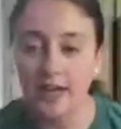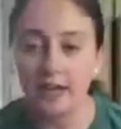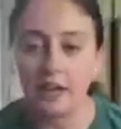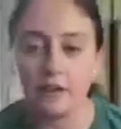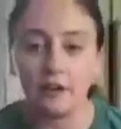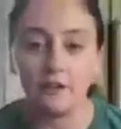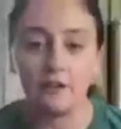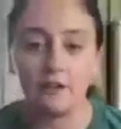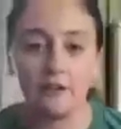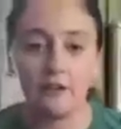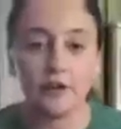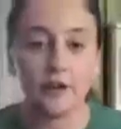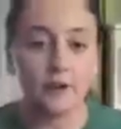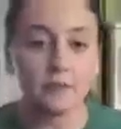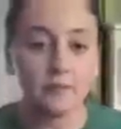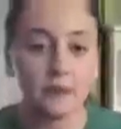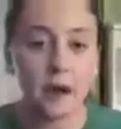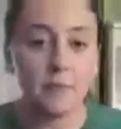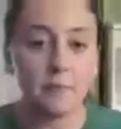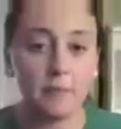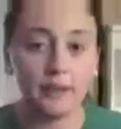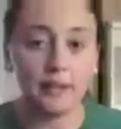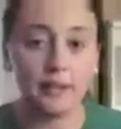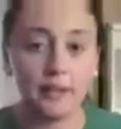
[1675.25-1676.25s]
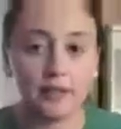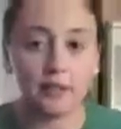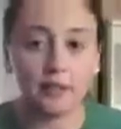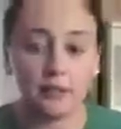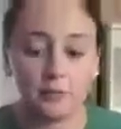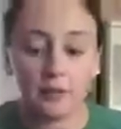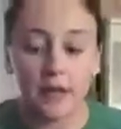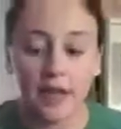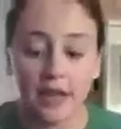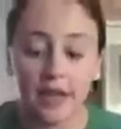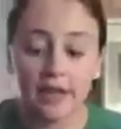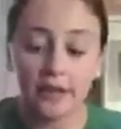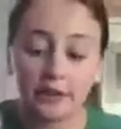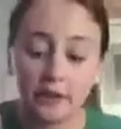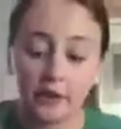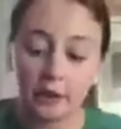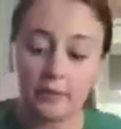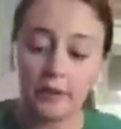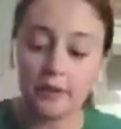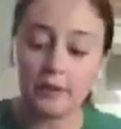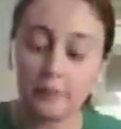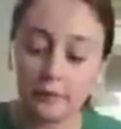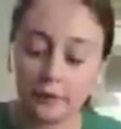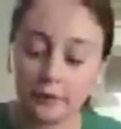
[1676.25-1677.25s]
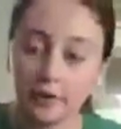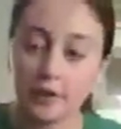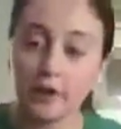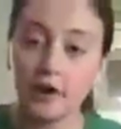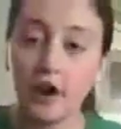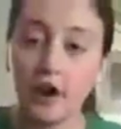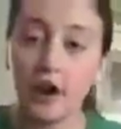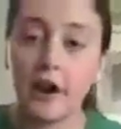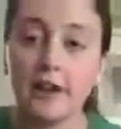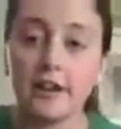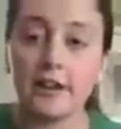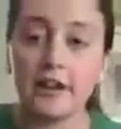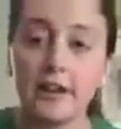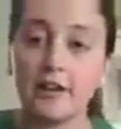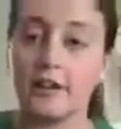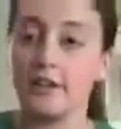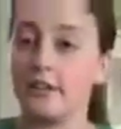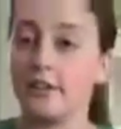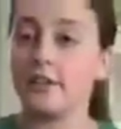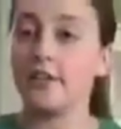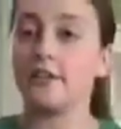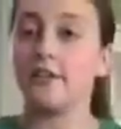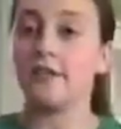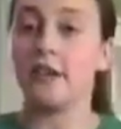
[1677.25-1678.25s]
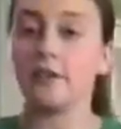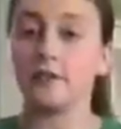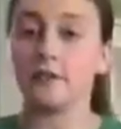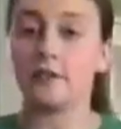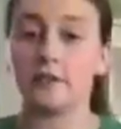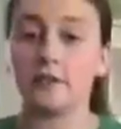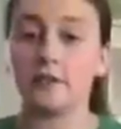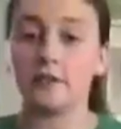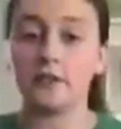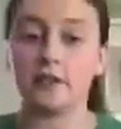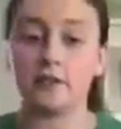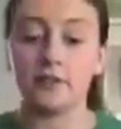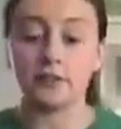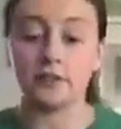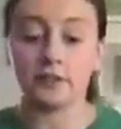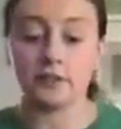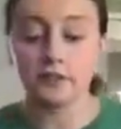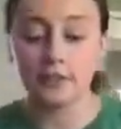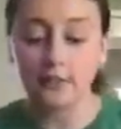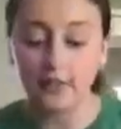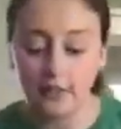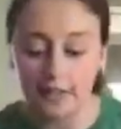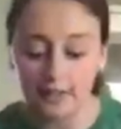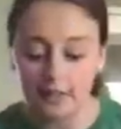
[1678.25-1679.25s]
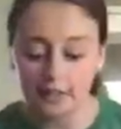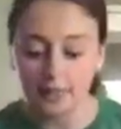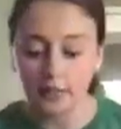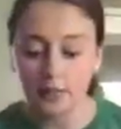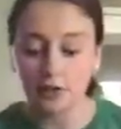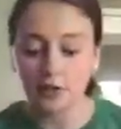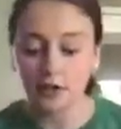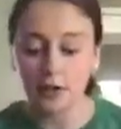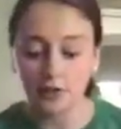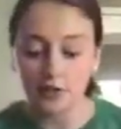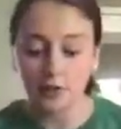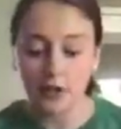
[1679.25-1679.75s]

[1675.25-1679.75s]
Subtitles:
it'll firm up a little bit and you'll be able to cut it and give everyone a little slice. So